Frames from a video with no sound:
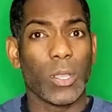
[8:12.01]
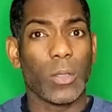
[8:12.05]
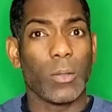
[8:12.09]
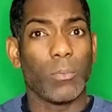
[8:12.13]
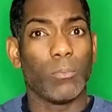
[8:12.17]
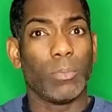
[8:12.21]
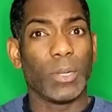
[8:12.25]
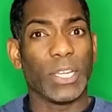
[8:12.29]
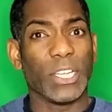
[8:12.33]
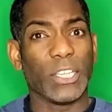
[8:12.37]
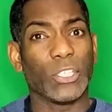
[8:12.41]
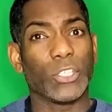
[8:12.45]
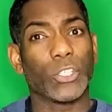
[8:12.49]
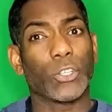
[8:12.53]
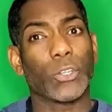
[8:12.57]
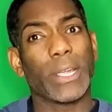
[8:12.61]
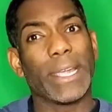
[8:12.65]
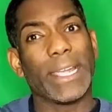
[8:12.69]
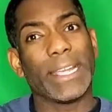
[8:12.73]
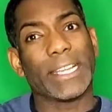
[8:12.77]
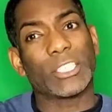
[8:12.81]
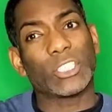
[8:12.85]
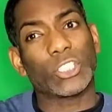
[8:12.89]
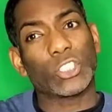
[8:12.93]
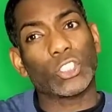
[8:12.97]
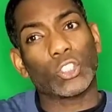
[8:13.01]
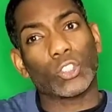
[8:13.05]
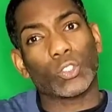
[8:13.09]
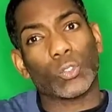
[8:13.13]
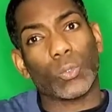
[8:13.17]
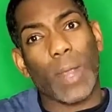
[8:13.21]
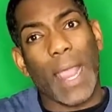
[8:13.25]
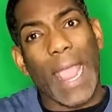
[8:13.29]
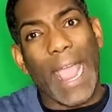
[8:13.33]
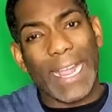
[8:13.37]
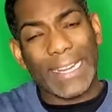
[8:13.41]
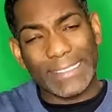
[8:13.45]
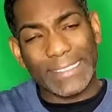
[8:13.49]
but you're
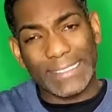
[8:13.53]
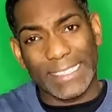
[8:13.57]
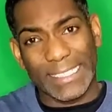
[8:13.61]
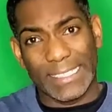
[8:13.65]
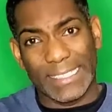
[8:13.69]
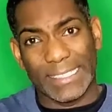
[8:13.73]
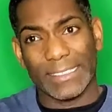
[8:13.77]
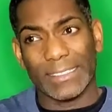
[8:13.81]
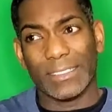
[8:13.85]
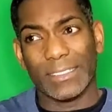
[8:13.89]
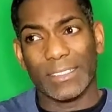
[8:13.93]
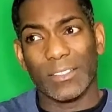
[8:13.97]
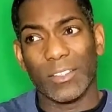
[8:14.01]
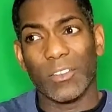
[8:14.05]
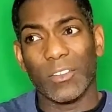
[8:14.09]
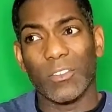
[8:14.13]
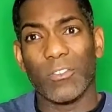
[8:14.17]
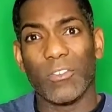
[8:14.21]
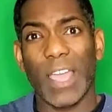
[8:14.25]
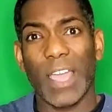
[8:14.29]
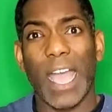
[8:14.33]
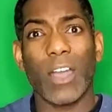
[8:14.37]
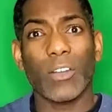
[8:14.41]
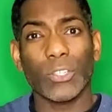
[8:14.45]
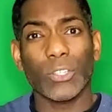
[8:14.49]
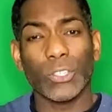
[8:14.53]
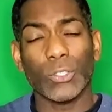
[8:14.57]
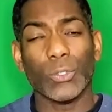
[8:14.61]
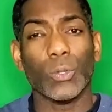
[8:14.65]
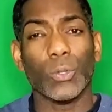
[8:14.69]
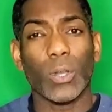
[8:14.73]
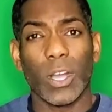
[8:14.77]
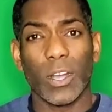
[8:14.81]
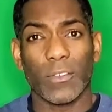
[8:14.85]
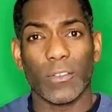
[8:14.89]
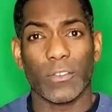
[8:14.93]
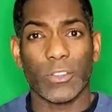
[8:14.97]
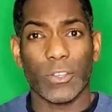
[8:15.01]
extracting the value
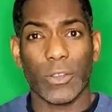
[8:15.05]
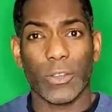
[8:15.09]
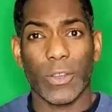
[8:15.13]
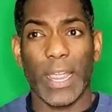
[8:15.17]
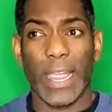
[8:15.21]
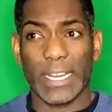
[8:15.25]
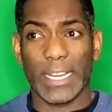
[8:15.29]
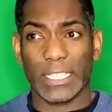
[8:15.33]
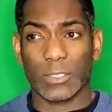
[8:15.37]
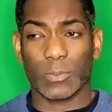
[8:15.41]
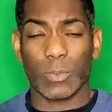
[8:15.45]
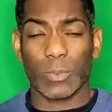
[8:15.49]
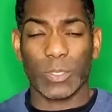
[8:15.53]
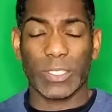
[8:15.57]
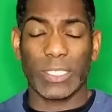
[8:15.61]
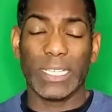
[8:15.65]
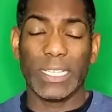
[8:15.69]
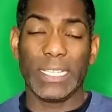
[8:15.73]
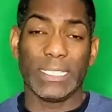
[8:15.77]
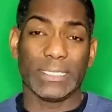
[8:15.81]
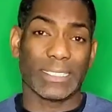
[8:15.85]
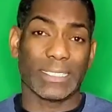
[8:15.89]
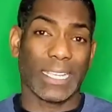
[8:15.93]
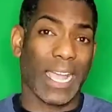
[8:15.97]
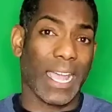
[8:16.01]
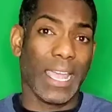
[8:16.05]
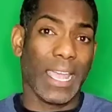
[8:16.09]
of their expertise.